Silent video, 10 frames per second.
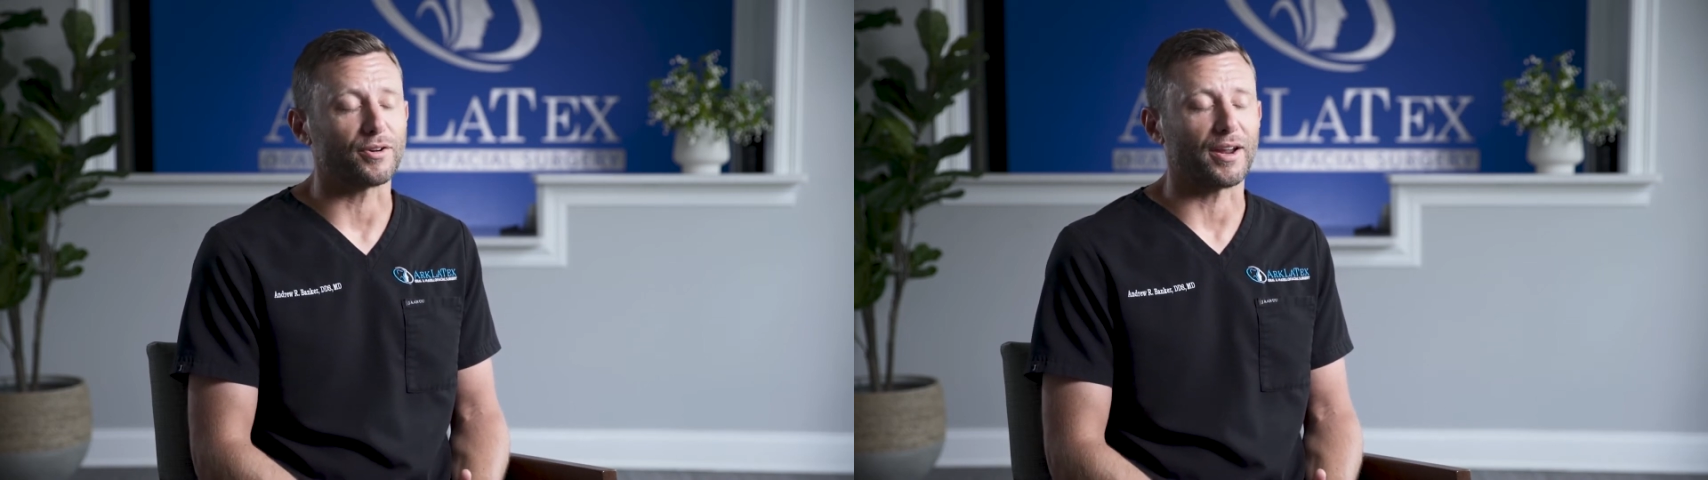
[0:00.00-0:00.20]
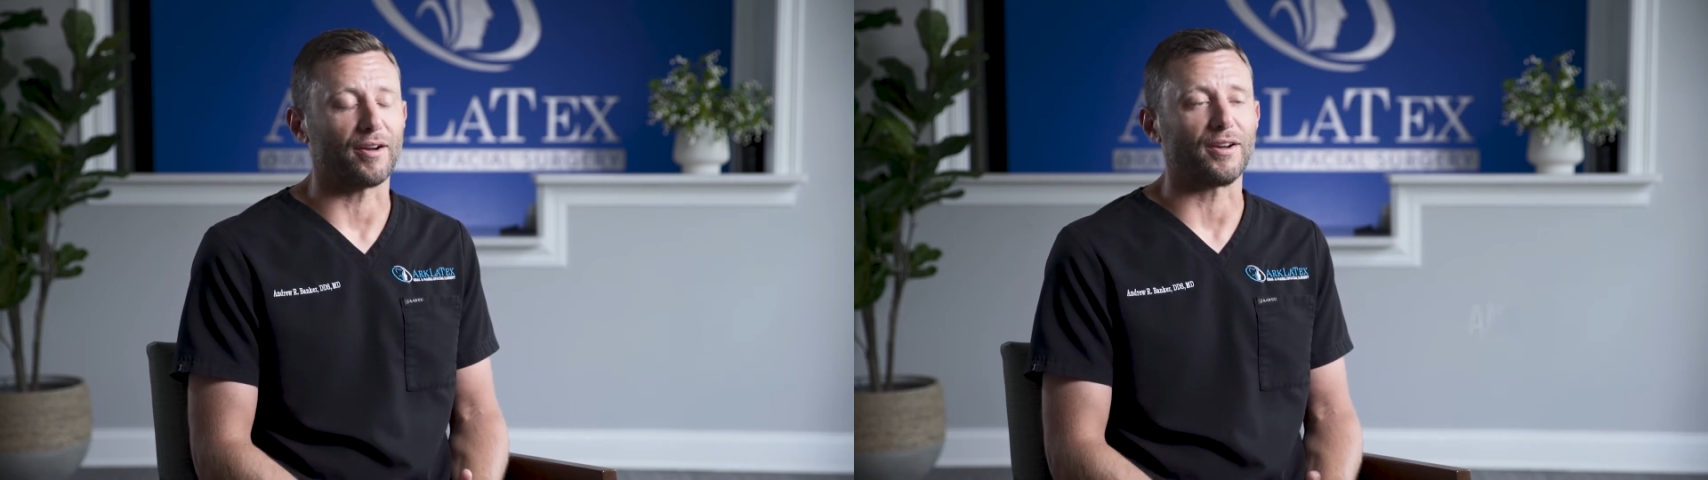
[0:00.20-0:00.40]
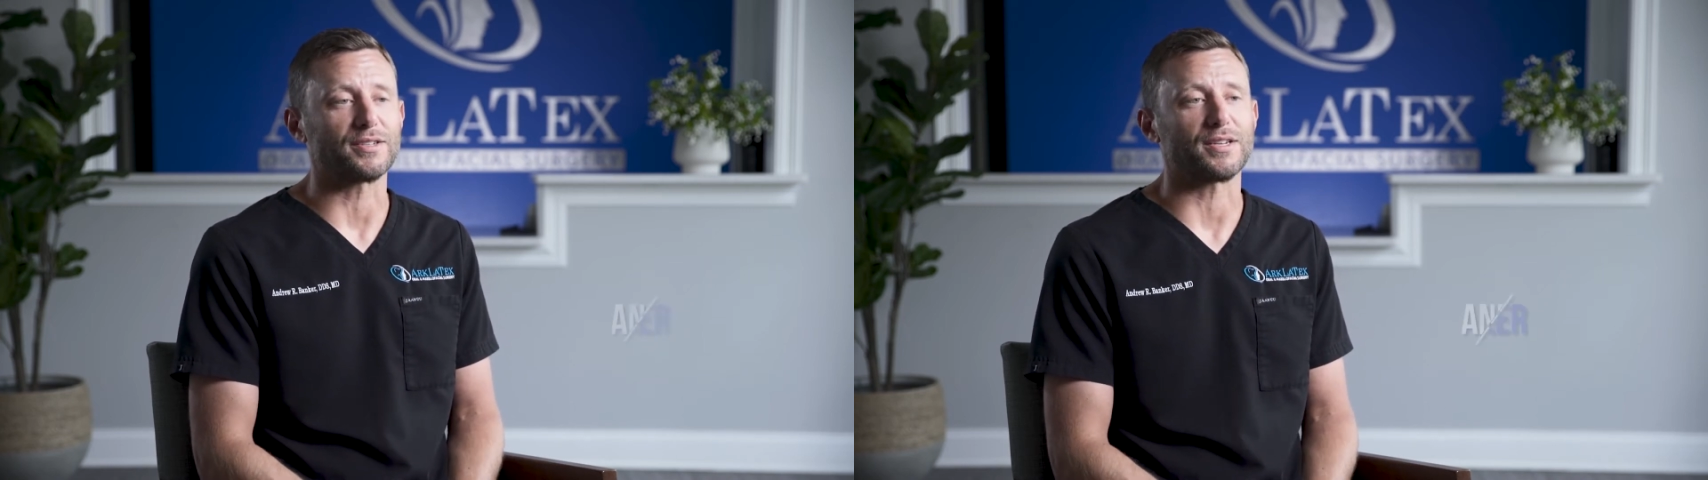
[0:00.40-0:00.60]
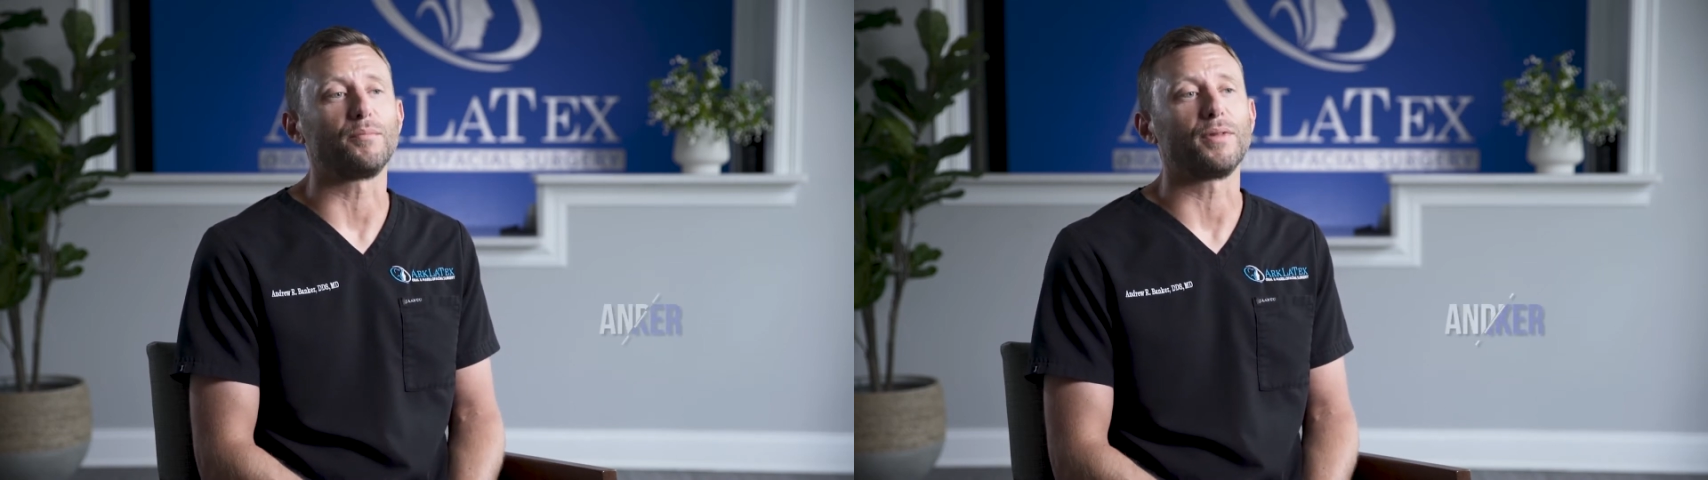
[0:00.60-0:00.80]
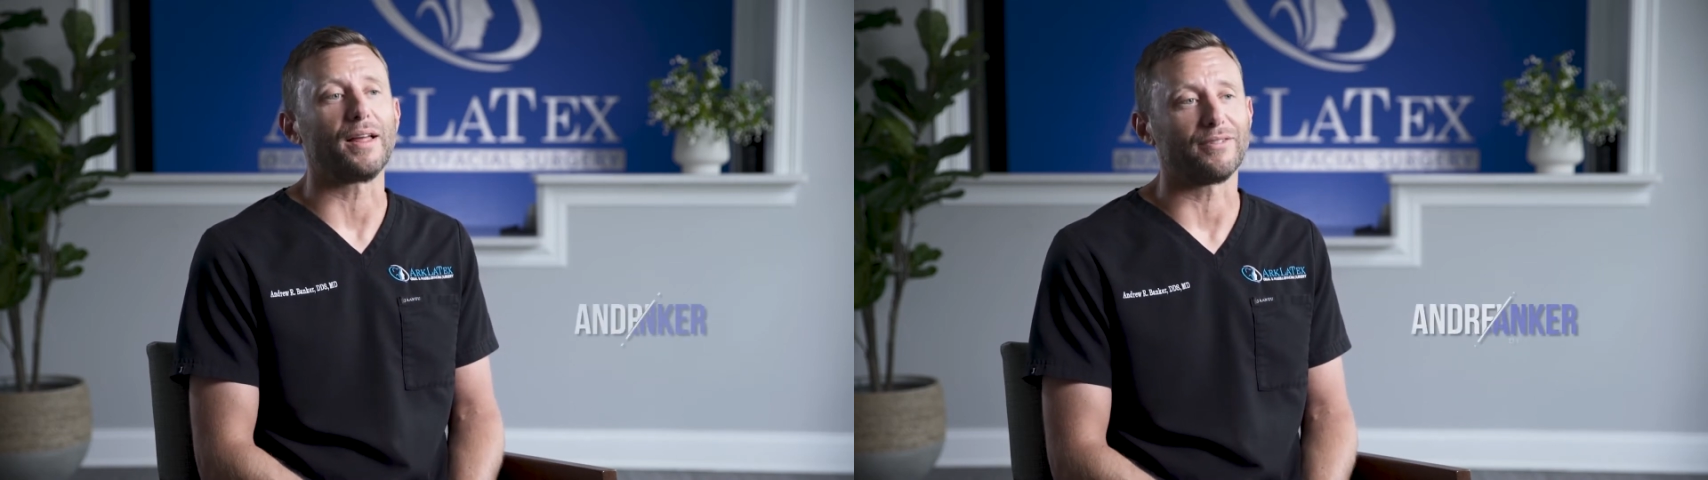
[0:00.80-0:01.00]
carrying
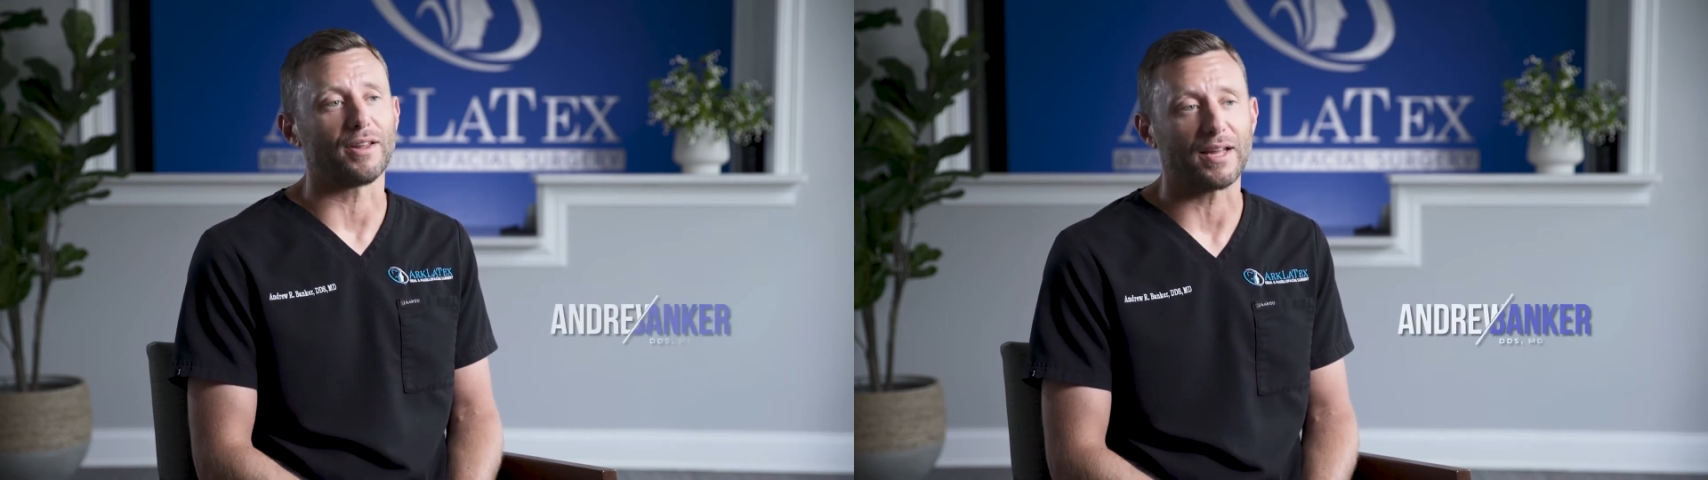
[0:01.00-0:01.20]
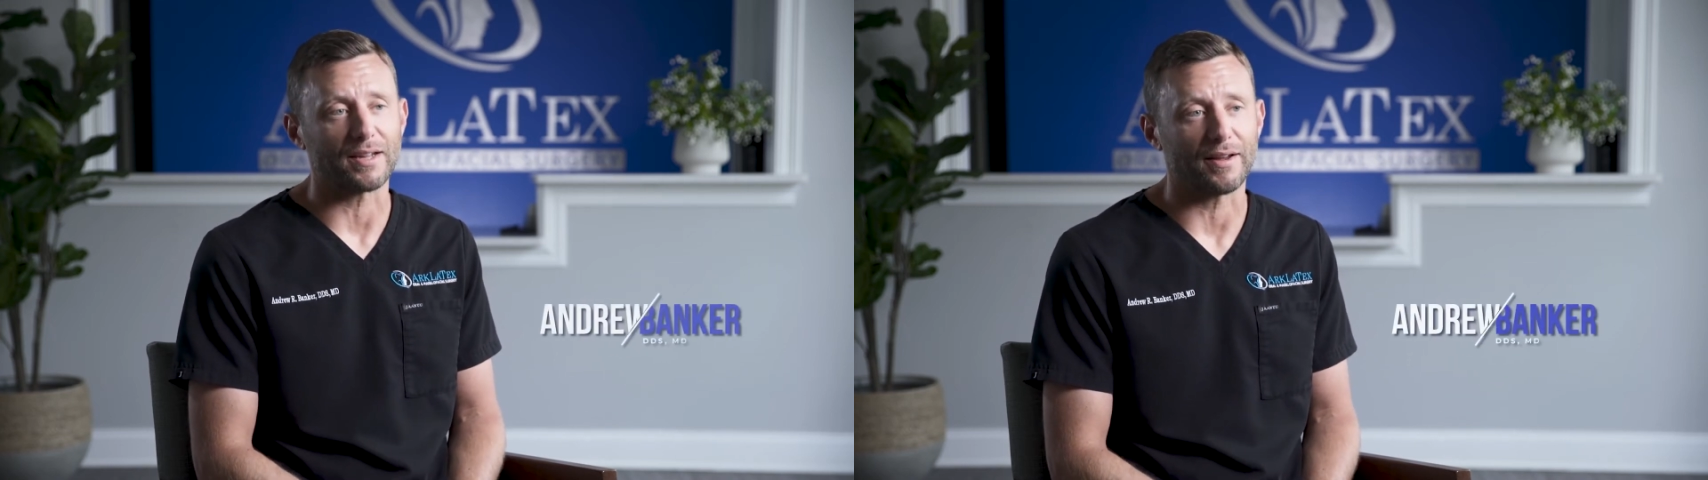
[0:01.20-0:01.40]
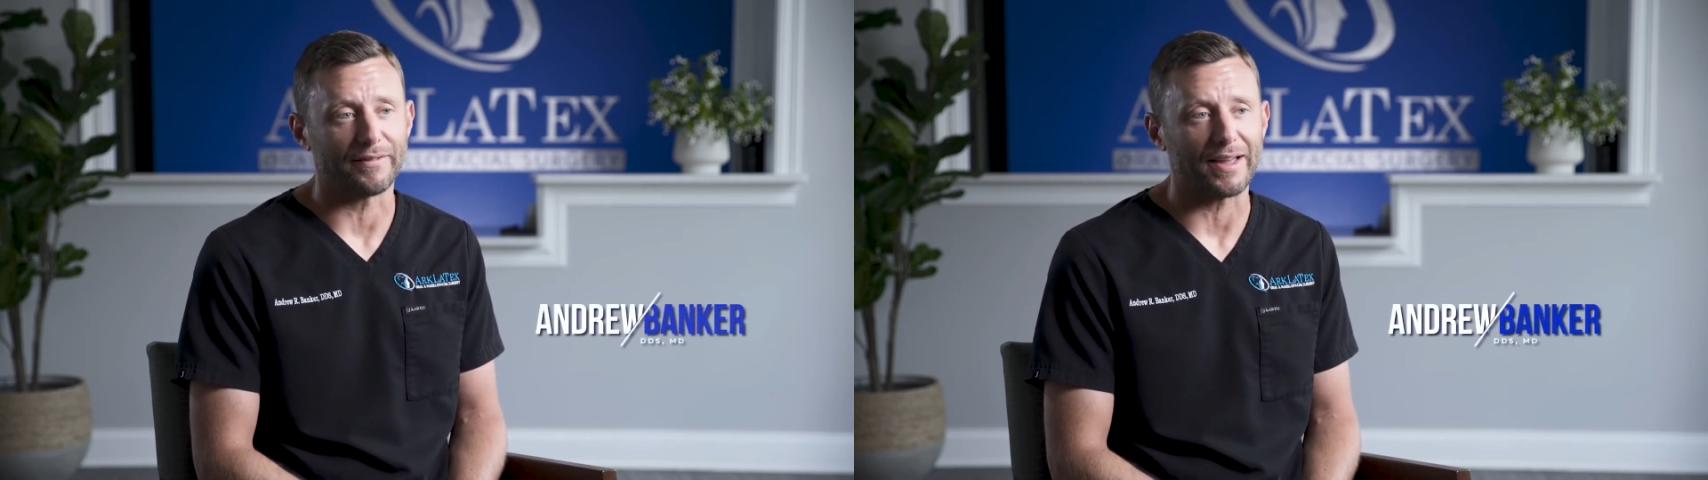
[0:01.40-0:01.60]
some level of